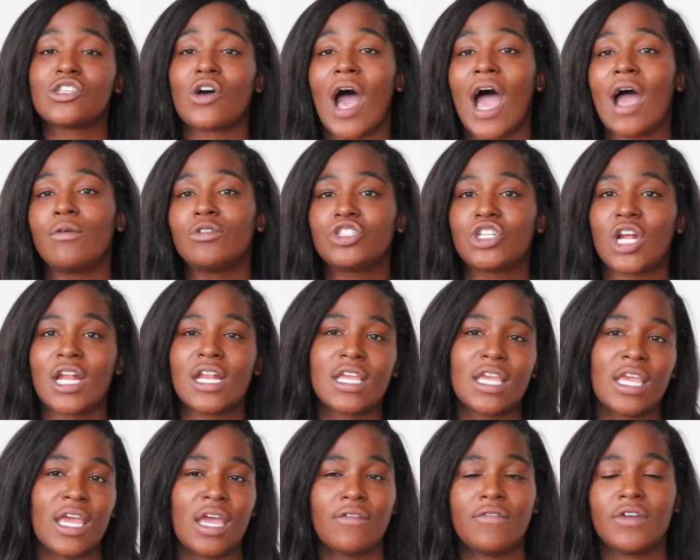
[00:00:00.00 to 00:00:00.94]
So I was trying
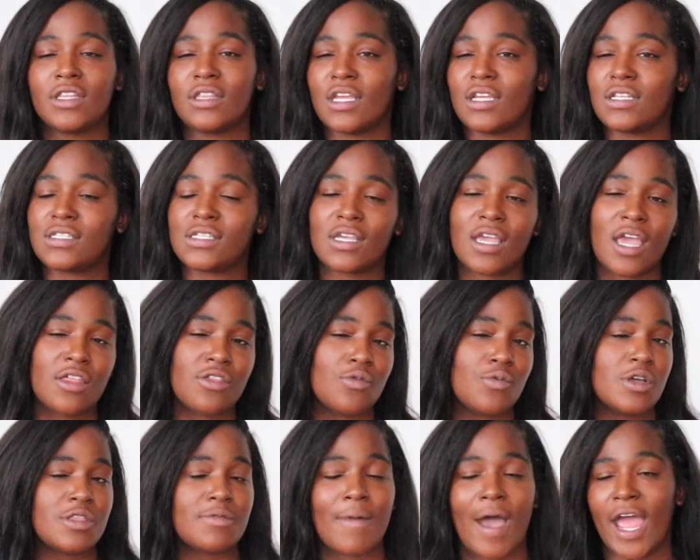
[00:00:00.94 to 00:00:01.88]
to get everything together
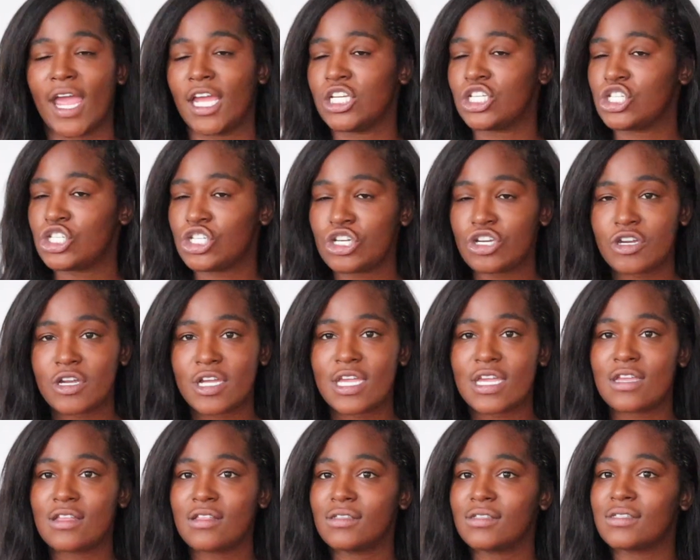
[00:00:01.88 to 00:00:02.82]
with my
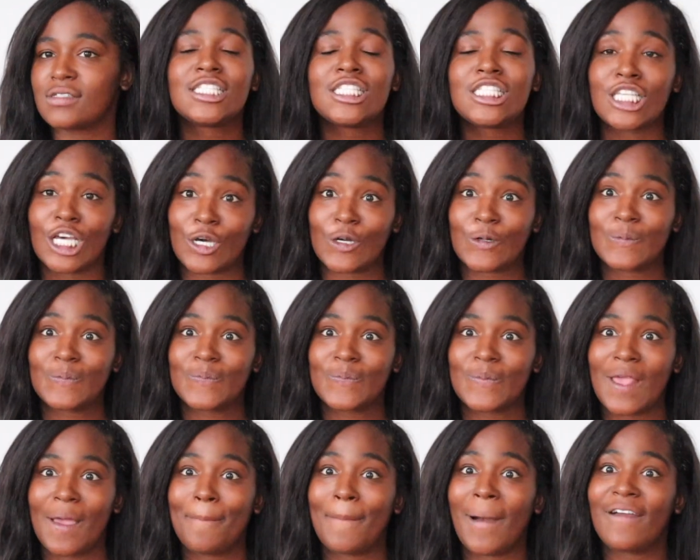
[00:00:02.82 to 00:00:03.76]
insurance. So
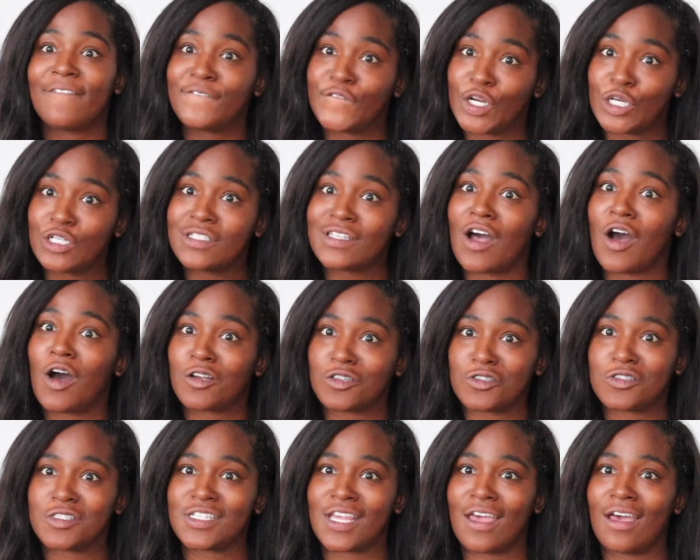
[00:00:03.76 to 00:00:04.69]
my first
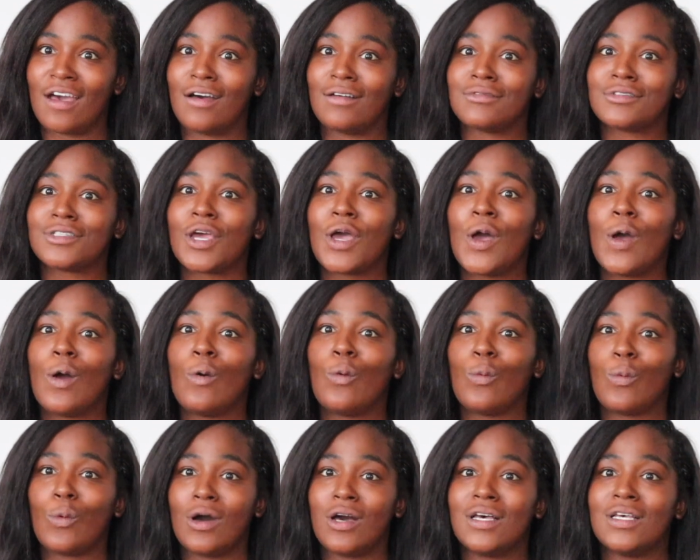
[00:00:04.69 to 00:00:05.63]
ultrasound
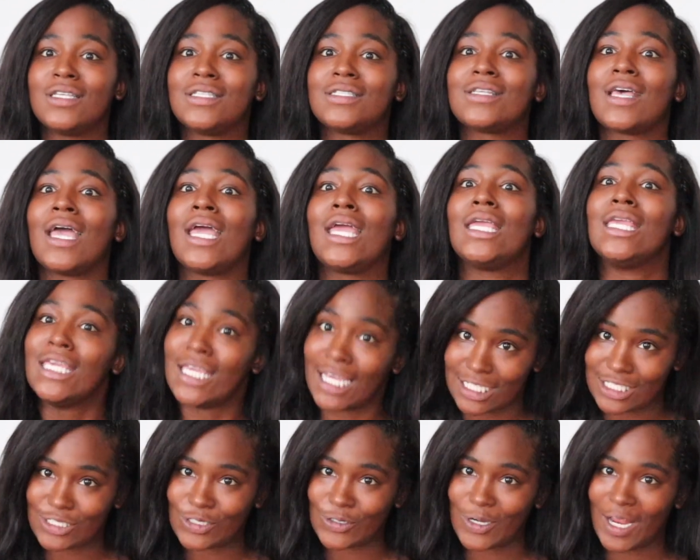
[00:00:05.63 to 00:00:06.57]
was
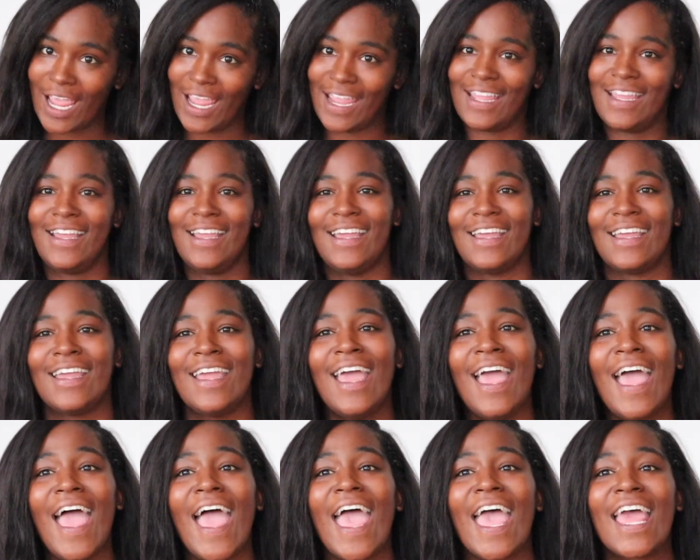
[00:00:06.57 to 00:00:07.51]
yesterday.